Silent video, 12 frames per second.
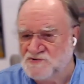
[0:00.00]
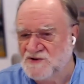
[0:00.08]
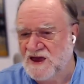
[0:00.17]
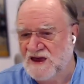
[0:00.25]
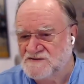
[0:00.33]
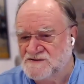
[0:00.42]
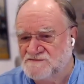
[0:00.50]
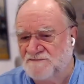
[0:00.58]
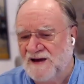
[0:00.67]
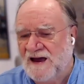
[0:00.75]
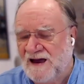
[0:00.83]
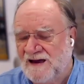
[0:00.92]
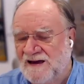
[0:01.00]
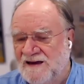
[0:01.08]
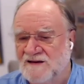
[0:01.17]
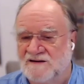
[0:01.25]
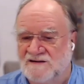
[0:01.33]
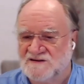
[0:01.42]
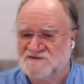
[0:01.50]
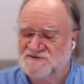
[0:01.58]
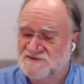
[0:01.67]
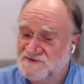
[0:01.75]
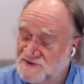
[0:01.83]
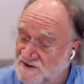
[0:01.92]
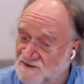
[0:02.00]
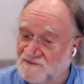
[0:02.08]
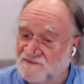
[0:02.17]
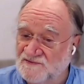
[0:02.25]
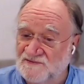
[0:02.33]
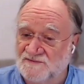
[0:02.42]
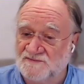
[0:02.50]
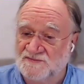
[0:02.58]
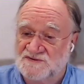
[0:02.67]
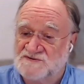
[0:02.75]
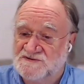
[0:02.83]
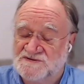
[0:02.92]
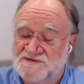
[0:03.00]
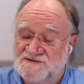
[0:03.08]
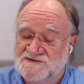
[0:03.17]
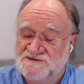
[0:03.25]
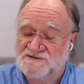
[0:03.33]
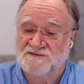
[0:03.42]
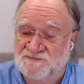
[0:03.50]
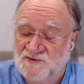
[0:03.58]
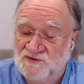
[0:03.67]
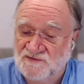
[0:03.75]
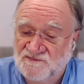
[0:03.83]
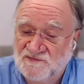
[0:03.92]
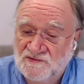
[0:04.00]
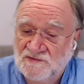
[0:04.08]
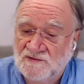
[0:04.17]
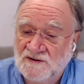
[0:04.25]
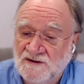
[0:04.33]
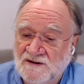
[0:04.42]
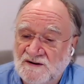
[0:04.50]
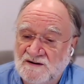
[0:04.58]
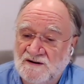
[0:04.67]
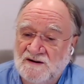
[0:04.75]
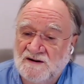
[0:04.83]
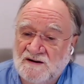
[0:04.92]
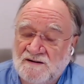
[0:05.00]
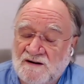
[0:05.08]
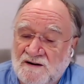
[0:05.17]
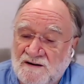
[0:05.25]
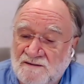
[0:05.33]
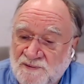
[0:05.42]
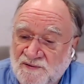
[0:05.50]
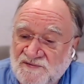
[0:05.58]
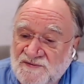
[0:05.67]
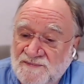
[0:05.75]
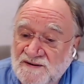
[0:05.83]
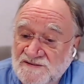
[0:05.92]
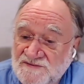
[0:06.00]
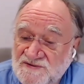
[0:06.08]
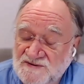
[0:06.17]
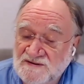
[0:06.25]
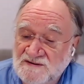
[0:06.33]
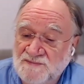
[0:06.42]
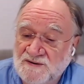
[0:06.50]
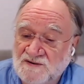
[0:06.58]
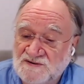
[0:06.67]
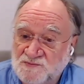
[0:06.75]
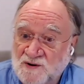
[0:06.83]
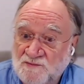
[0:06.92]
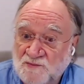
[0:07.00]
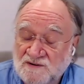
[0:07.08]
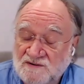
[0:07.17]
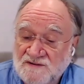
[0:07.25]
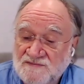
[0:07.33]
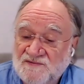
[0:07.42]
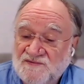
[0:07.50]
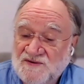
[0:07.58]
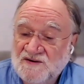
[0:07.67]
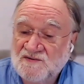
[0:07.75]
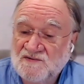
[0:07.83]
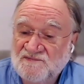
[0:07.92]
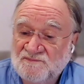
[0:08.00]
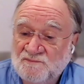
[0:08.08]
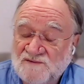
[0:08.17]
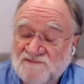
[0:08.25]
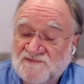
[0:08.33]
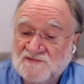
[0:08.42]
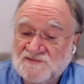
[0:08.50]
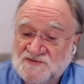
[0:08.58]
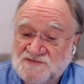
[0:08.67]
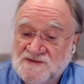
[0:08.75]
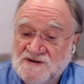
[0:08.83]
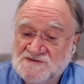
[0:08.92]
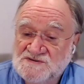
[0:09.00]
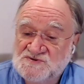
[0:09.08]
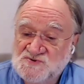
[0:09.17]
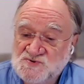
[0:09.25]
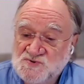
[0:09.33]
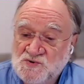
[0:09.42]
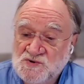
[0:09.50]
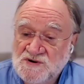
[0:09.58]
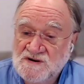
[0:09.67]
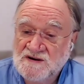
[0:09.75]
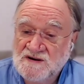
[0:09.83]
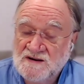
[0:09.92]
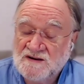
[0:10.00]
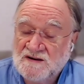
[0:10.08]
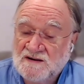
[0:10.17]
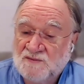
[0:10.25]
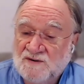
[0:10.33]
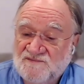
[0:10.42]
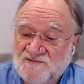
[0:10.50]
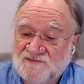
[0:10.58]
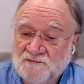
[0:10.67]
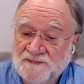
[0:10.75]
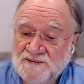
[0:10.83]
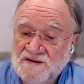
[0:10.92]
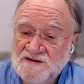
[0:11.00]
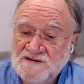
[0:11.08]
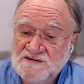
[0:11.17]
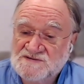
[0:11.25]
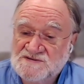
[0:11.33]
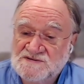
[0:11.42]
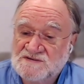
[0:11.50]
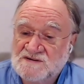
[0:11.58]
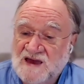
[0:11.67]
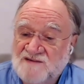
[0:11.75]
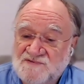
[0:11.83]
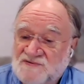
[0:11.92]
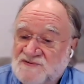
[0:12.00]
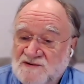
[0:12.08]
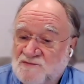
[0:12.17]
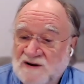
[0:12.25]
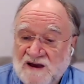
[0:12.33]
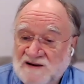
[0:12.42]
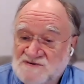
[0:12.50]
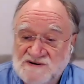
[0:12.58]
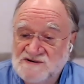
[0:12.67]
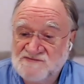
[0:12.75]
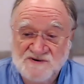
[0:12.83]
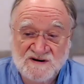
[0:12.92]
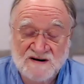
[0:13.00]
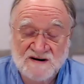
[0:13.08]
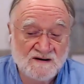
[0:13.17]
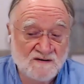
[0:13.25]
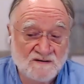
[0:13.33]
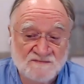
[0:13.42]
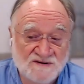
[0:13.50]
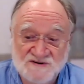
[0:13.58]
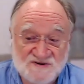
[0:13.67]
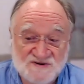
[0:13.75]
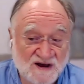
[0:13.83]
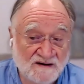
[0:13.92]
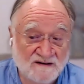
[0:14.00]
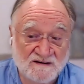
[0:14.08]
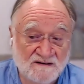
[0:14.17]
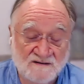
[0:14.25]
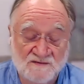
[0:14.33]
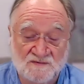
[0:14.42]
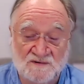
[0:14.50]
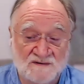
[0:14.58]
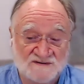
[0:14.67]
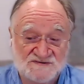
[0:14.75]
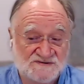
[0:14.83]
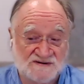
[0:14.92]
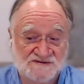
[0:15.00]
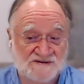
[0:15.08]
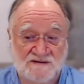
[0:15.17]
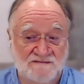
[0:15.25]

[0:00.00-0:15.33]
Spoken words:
and what you get back is the self, which is the most beautiful possibility, because when we're in the self, we feel tremendous joy, we feel peace, everything we actually really desire is just